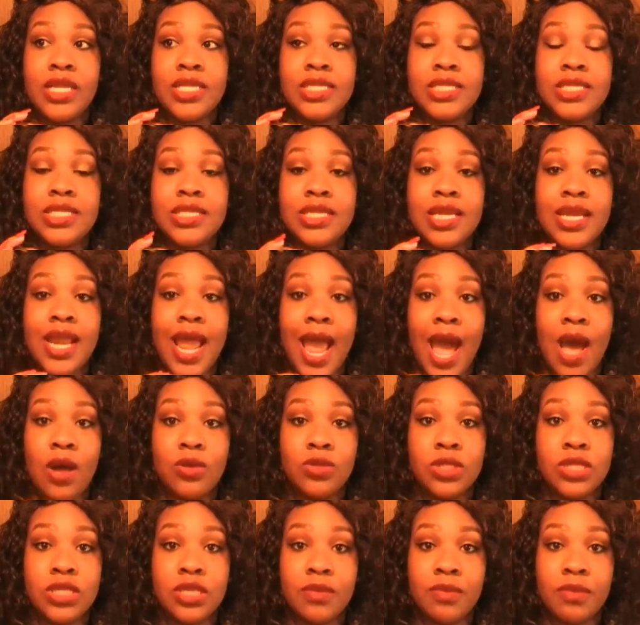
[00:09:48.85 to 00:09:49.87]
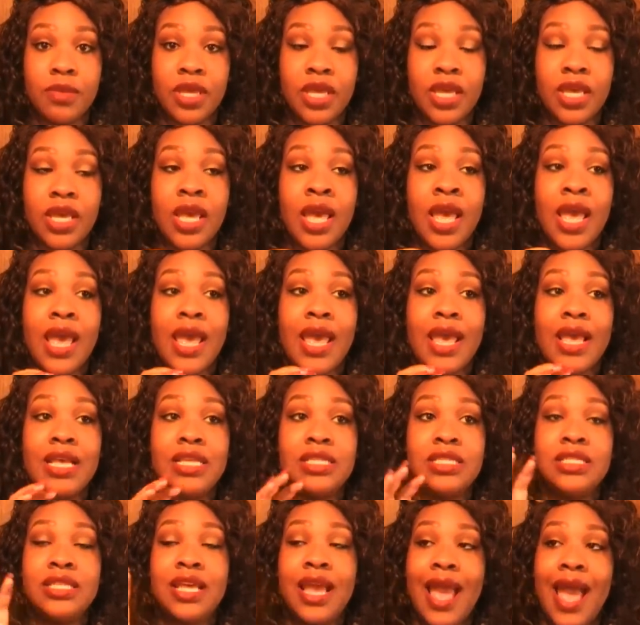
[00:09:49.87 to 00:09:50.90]
stood out to me
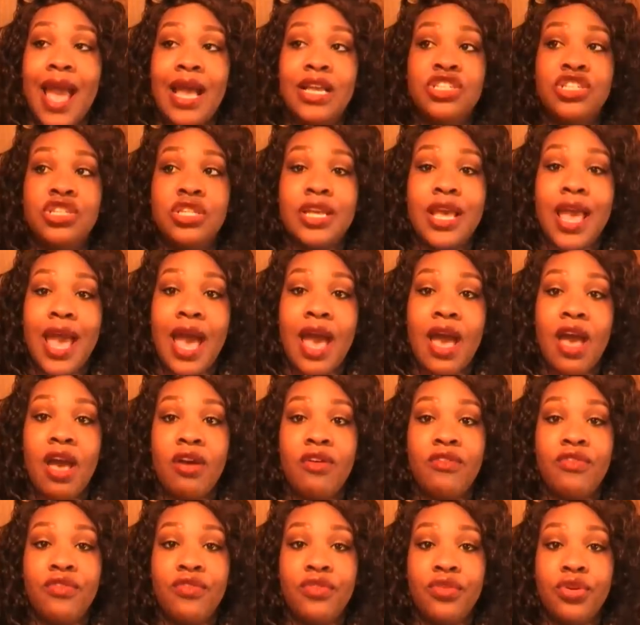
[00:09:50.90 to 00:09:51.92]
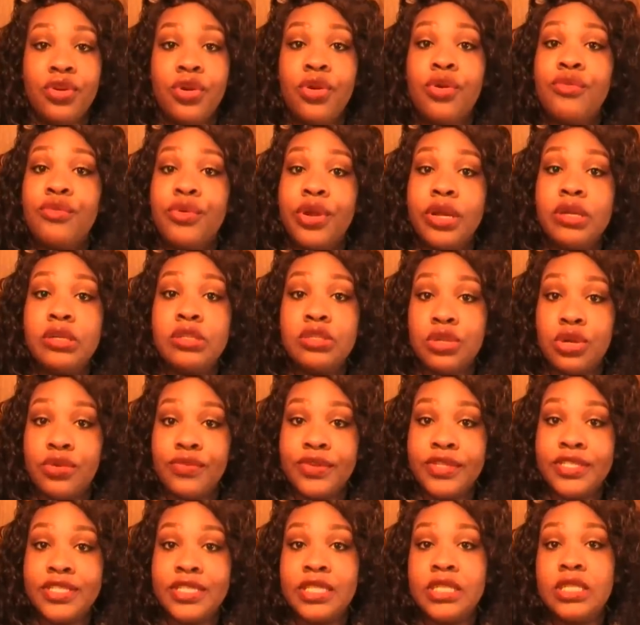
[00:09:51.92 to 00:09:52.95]
is they actually have career
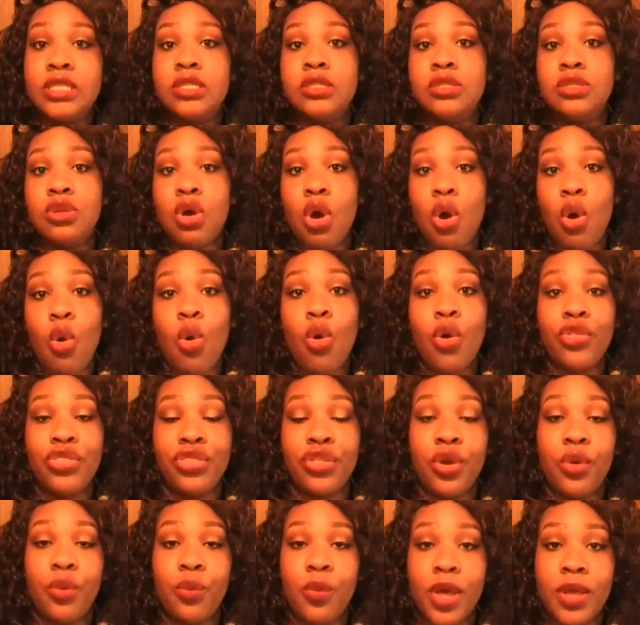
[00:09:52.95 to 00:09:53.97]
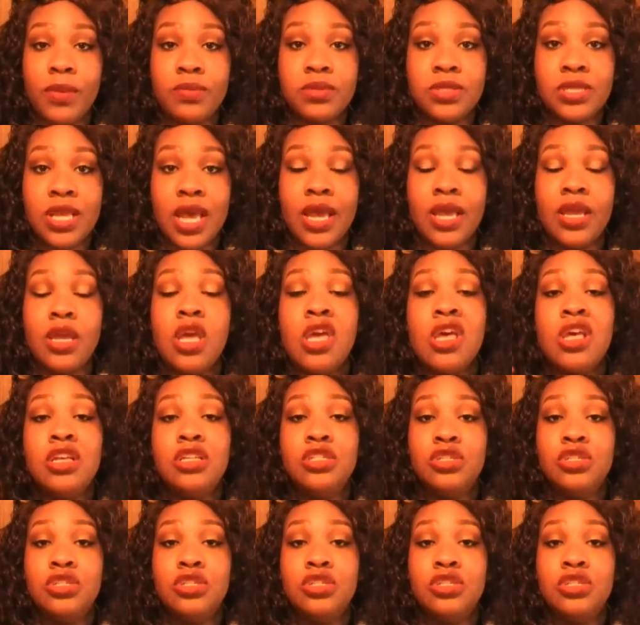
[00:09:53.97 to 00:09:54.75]
services on their website.